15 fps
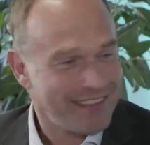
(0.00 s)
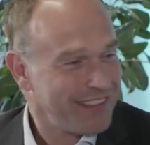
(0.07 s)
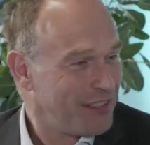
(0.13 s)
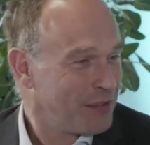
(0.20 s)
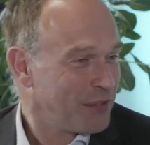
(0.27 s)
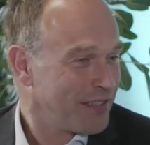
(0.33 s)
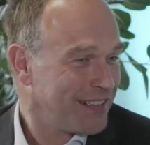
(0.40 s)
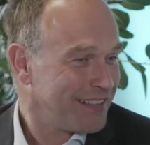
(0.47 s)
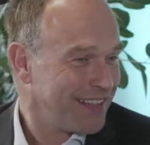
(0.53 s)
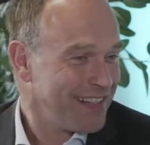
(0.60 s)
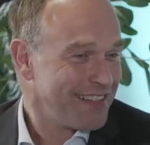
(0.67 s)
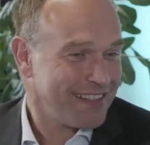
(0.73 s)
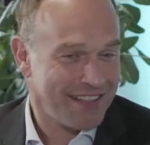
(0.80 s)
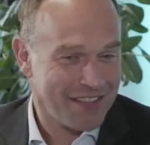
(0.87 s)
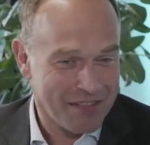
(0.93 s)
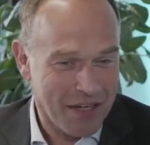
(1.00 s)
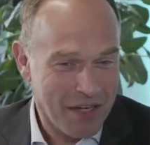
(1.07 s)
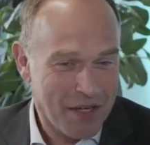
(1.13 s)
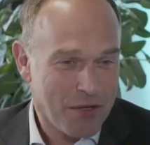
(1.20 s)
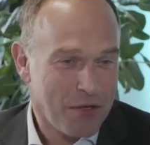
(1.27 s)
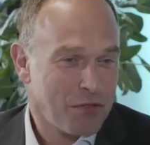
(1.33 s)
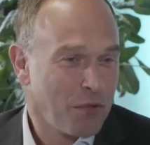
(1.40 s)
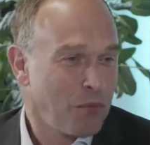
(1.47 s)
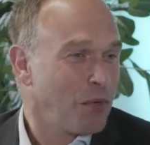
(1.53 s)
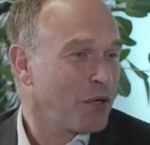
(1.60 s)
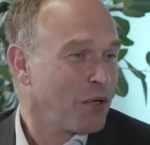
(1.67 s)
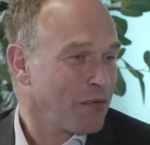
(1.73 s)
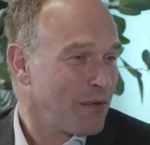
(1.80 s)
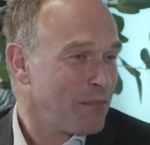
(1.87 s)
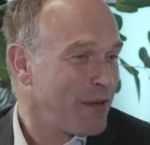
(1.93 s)
in your organization is to
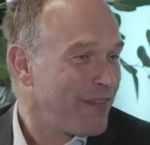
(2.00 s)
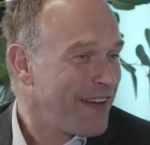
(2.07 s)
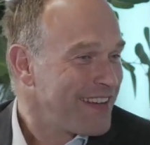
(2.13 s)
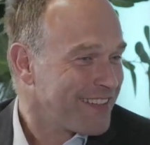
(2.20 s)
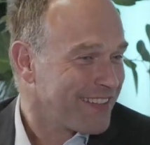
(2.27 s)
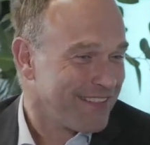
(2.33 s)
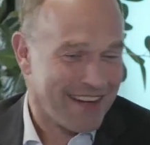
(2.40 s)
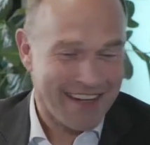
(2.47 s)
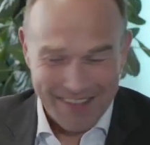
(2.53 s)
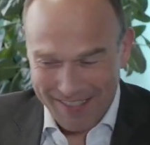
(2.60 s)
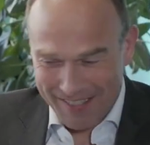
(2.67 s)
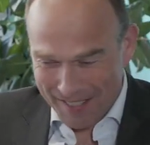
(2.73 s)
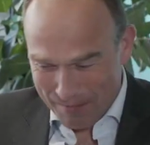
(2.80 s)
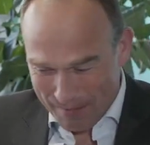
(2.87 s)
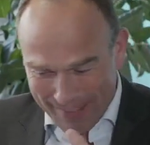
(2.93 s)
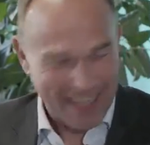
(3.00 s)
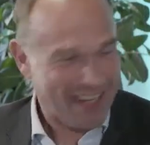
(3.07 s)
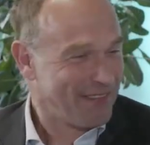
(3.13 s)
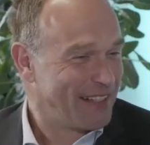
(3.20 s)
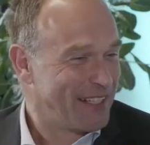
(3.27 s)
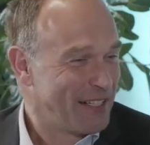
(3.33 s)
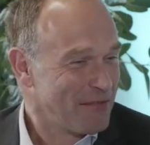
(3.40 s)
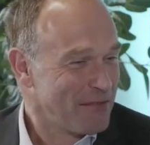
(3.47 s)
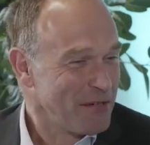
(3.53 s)
work on remuneration, right? That is the big elephant in the room.